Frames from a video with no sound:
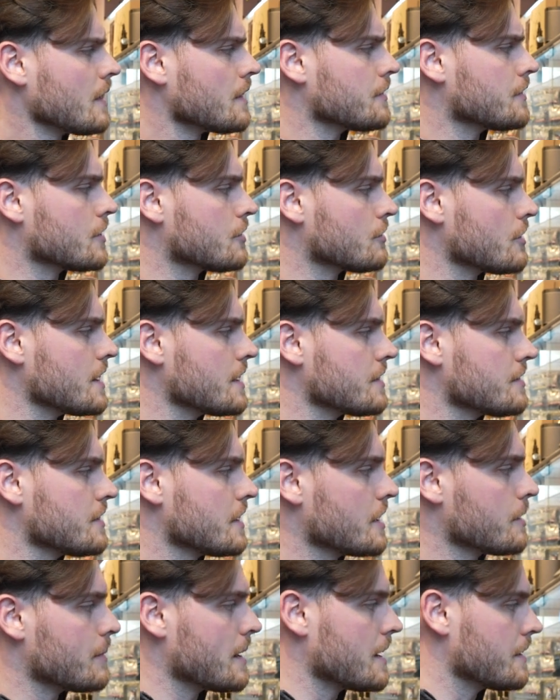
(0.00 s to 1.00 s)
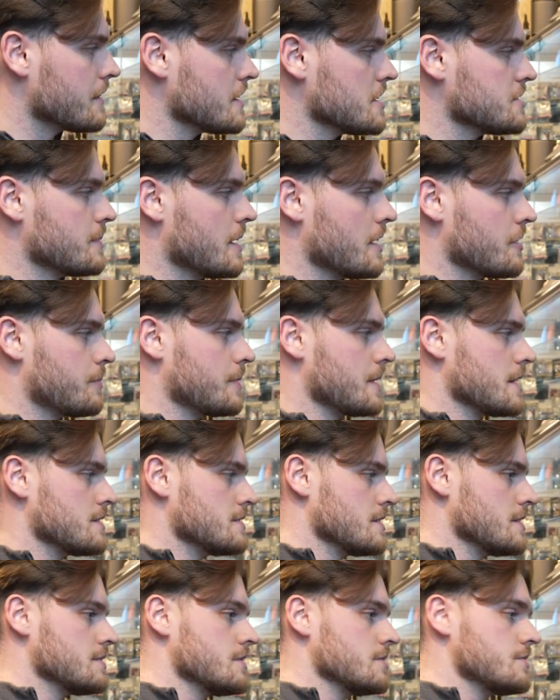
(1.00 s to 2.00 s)
The great thing about these
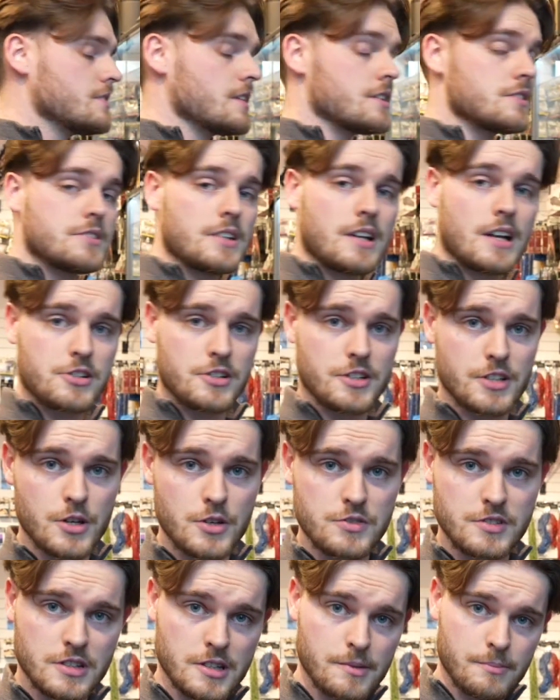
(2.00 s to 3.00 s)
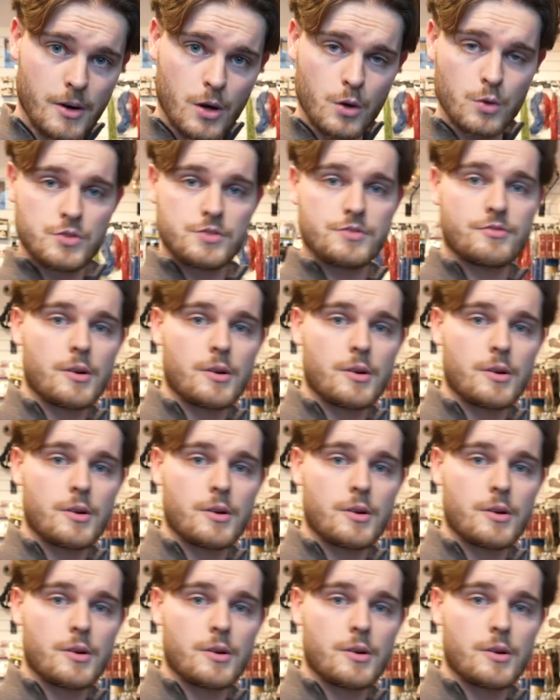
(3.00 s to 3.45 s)
mouthpieces is they're still actually using the molds